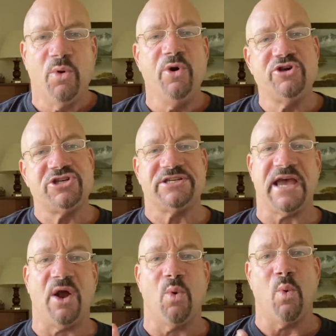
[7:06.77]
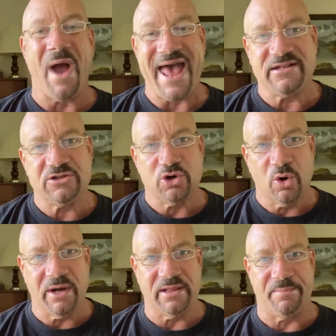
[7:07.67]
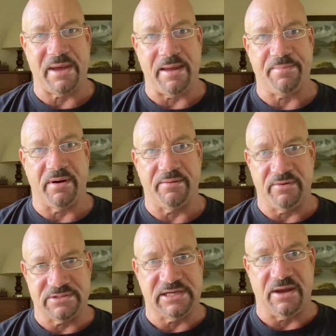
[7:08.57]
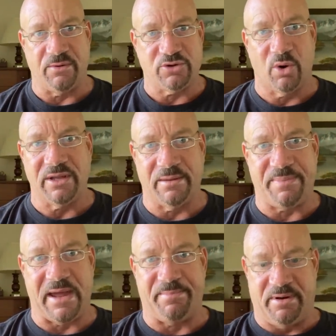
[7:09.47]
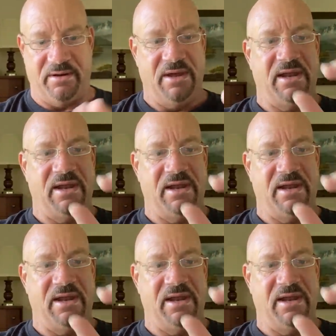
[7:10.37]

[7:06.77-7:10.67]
we used to take wet toilet paper. We used to get toilet paper.